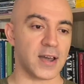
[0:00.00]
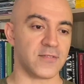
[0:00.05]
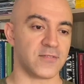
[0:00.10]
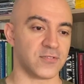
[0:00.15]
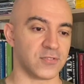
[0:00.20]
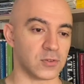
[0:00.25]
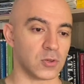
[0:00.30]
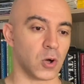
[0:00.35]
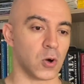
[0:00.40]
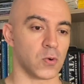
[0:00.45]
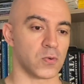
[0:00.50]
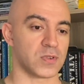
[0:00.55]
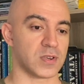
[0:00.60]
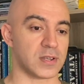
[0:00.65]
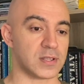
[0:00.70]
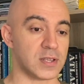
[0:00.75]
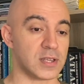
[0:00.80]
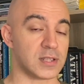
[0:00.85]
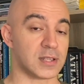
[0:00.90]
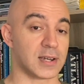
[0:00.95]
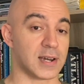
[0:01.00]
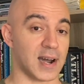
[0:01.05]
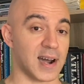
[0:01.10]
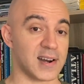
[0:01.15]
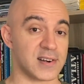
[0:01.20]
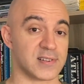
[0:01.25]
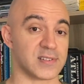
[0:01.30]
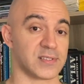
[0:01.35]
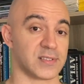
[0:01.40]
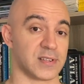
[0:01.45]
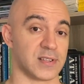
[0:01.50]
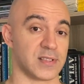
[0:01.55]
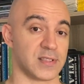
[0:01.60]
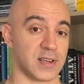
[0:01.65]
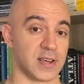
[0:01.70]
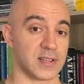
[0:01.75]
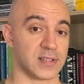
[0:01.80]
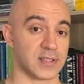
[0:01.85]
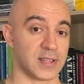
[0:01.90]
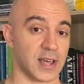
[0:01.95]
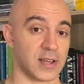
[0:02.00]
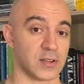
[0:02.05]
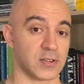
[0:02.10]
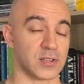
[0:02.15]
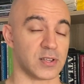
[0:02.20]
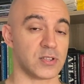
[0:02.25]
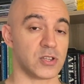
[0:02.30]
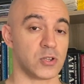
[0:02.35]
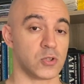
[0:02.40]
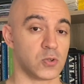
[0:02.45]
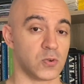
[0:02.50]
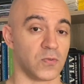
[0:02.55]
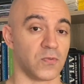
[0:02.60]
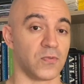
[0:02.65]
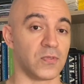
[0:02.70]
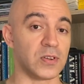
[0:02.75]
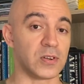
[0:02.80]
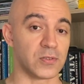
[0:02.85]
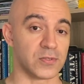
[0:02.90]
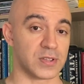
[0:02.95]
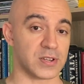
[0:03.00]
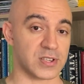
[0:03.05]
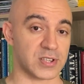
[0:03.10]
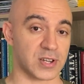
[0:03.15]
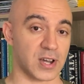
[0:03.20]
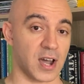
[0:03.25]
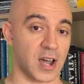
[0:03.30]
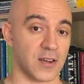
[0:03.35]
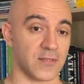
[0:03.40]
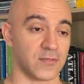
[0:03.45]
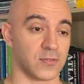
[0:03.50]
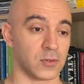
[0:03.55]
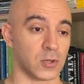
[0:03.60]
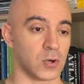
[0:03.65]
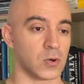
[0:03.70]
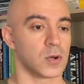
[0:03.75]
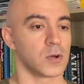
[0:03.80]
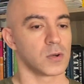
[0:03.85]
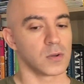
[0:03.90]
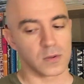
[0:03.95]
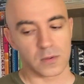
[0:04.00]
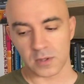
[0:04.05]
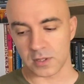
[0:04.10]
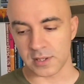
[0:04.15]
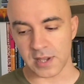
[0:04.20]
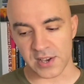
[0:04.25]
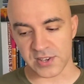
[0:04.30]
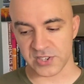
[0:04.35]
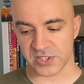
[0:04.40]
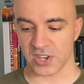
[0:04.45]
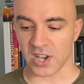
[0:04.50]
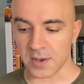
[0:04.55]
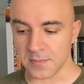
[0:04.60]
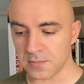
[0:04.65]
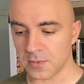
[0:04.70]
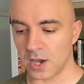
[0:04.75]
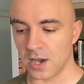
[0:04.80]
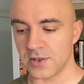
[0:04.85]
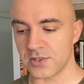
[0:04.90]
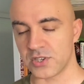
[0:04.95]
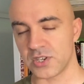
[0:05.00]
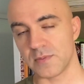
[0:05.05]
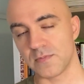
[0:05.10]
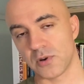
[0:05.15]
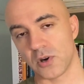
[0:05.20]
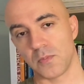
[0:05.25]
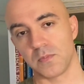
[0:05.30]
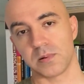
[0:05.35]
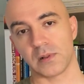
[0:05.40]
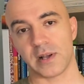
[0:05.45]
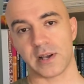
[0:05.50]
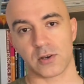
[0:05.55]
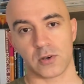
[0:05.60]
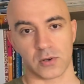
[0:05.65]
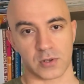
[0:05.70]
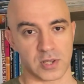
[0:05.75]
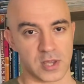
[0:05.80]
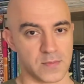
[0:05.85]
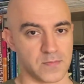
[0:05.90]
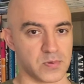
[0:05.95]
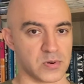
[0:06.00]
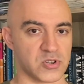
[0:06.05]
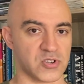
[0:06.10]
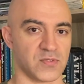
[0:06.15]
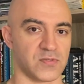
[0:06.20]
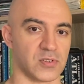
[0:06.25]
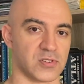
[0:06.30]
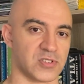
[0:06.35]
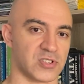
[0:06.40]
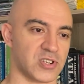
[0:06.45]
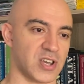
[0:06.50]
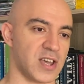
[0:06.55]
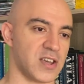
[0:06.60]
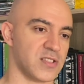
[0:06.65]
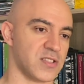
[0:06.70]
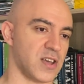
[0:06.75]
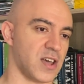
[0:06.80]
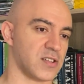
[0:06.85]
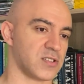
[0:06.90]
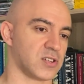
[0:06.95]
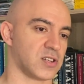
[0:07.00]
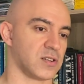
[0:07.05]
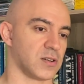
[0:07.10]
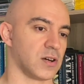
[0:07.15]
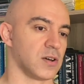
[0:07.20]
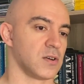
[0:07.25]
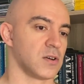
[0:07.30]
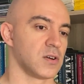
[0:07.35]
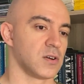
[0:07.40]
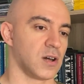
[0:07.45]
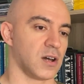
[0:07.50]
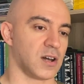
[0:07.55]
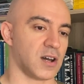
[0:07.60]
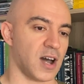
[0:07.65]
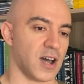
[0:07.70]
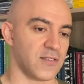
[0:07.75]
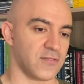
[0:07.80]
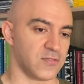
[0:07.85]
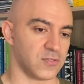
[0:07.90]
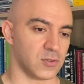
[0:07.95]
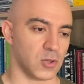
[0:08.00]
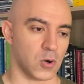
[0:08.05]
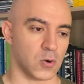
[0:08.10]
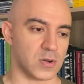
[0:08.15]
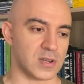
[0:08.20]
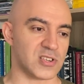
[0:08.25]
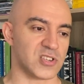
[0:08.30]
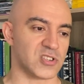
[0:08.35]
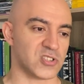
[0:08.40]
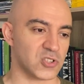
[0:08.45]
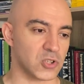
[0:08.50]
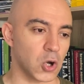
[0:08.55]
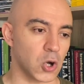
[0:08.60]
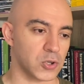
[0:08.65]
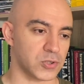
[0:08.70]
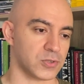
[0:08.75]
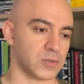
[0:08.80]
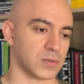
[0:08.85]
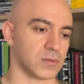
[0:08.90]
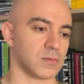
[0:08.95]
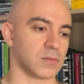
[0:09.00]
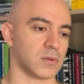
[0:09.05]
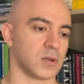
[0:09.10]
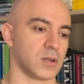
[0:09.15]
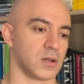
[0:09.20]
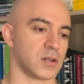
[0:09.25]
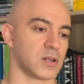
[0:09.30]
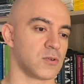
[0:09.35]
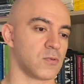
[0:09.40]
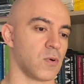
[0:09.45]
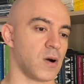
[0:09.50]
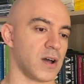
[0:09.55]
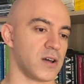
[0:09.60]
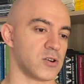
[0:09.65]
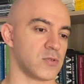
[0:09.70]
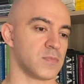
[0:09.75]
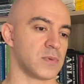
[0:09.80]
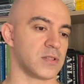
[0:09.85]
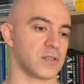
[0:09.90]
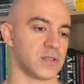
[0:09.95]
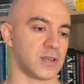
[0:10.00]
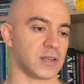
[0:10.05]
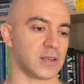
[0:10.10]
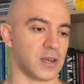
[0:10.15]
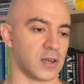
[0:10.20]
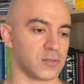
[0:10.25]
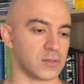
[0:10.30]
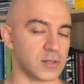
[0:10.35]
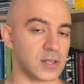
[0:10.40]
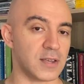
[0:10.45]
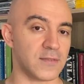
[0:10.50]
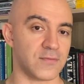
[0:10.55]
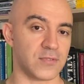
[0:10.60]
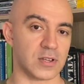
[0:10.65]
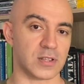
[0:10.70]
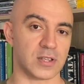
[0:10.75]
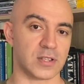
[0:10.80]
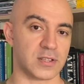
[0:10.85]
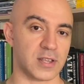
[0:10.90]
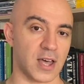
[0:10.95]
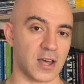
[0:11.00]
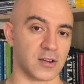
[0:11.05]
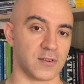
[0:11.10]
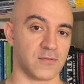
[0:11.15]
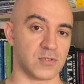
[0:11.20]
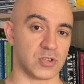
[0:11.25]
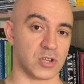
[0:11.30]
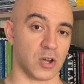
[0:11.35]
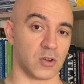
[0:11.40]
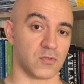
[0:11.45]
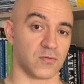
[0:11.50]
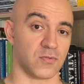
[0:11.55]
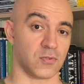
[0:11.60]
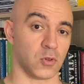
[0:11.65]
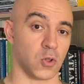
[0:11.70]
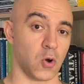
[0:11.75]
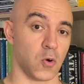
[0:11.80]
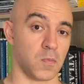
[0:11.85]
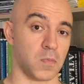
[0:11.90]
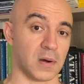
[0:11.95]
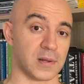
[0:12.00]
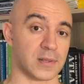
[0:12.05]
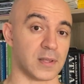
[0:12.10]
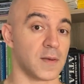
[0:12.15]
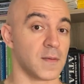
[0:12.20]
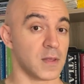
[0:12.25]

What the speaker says: flow. They need current in their tank. They need to feel this high flow. Yes, some zebra pleco keepers will say that high flow is not a requirement. They can live in a tank without flow, but